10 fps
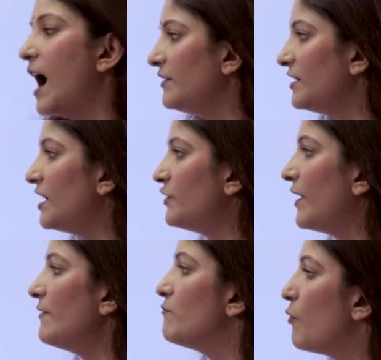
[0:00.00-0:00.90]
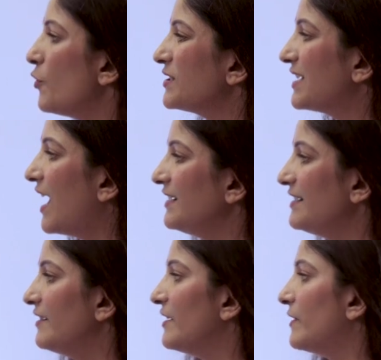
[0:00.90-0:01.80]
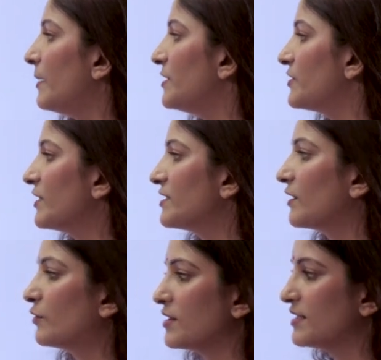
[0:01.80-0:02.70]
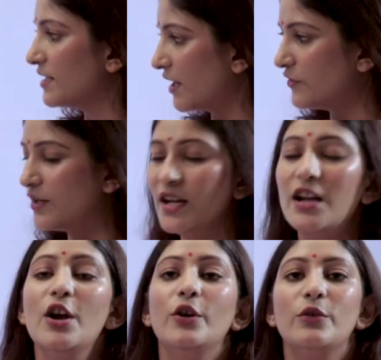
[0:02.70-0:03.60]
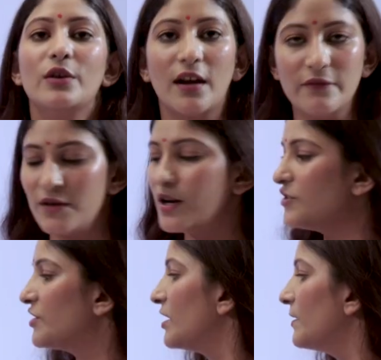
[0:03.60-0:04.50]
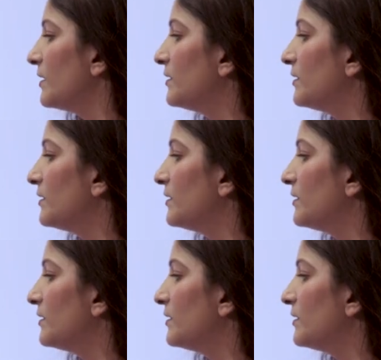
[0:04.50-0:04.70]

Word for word: 112 most underdeveloped districts across the country to converge